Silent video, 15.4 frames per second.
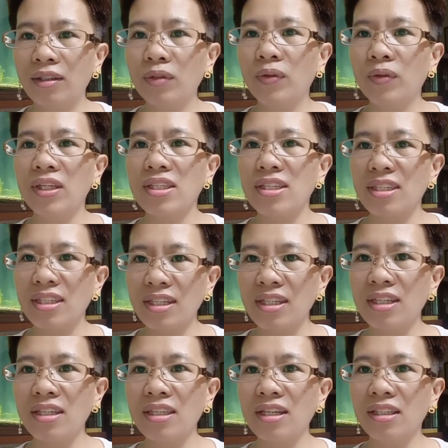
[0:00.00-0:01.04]
can
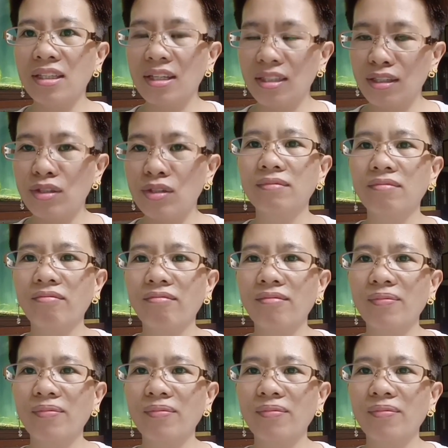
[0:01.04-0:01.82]
see that it's true.